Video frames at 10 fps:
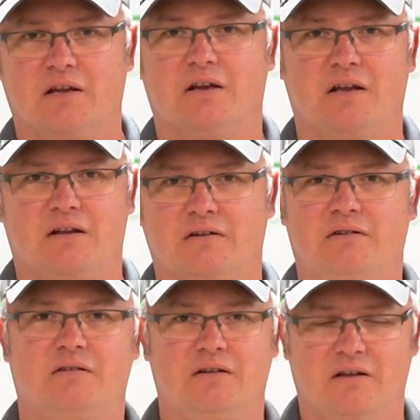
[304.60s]
to get in
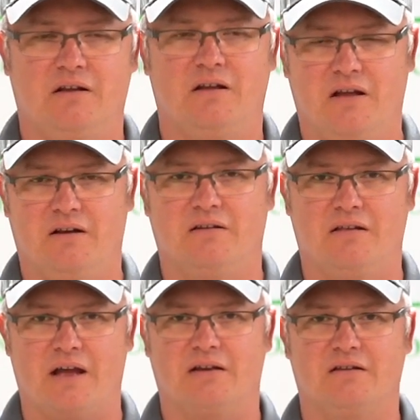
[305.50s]

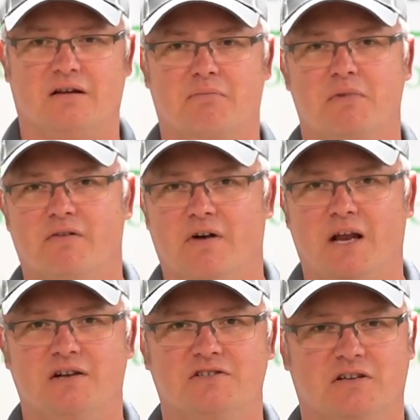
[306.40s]
that
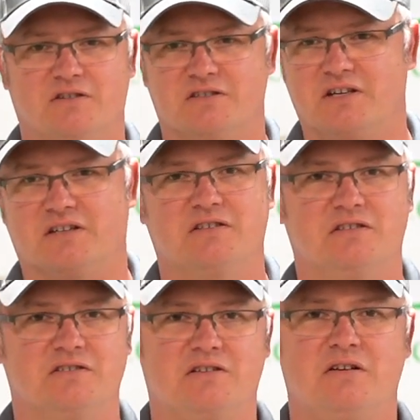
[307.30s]
mid-range, and those
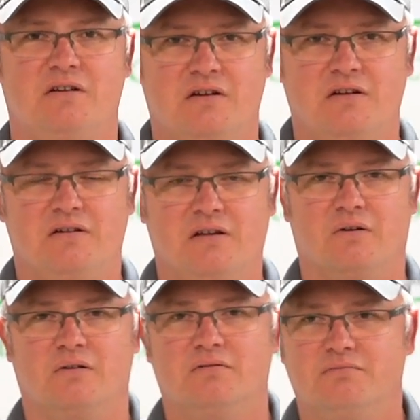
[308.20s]
6s, you
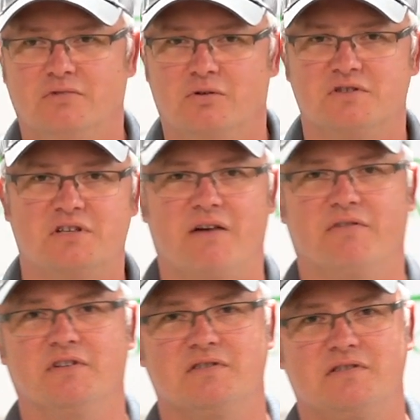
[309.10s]
know, low
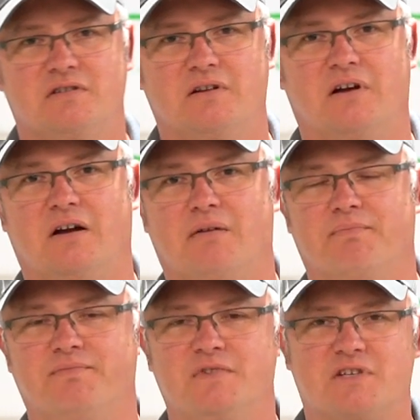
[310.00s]
7s
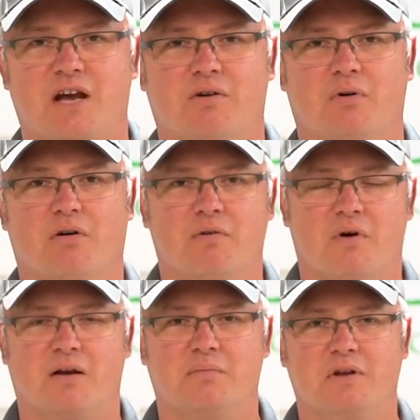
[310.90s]
is kind of where we
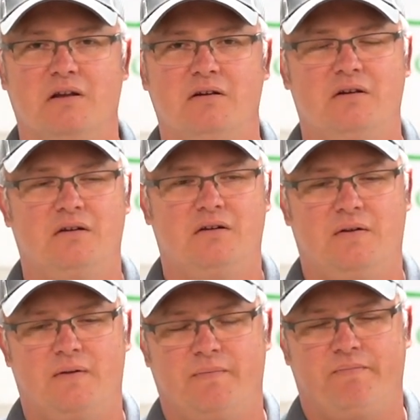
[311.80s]
want to be
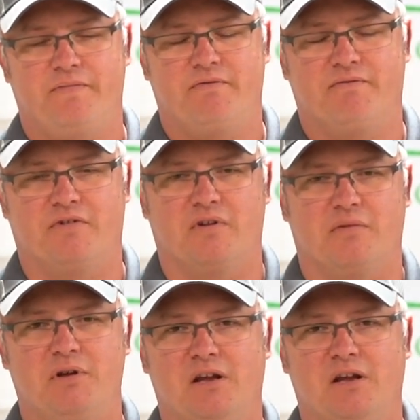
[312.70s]
for the